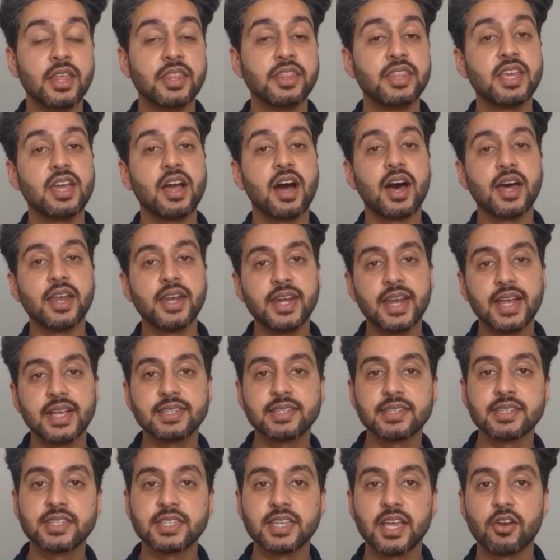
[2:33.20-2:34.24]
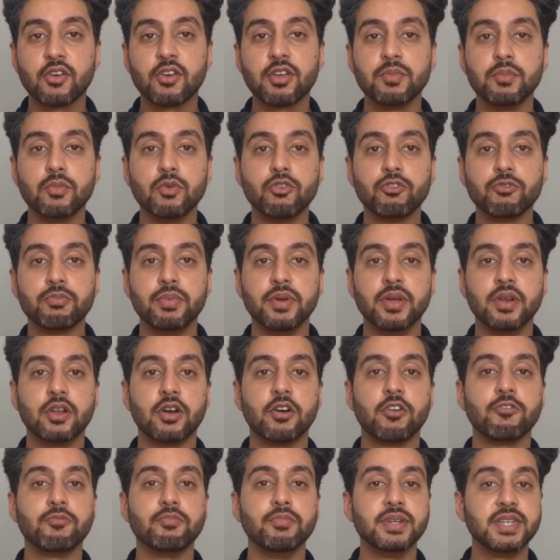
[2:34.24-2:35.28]
the unnecessary movement
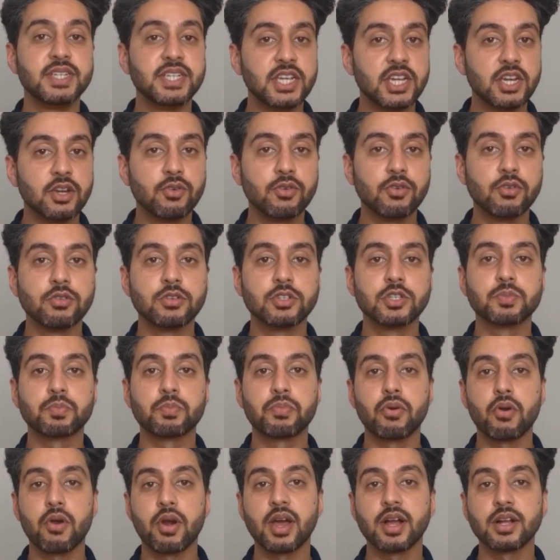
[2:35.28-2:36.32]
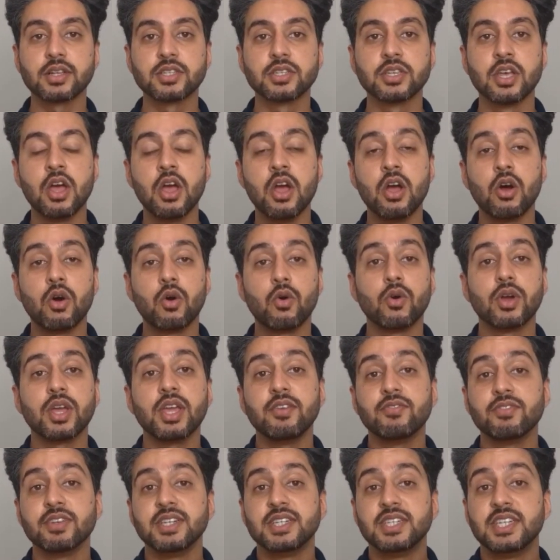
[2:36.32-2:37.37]
of materials, products, or
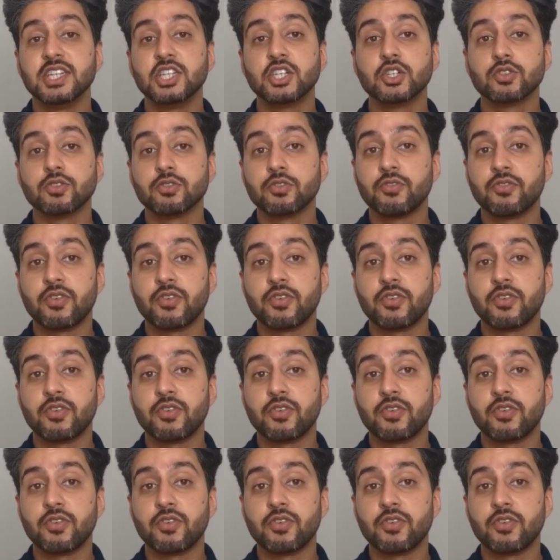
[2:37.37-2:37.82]
even digital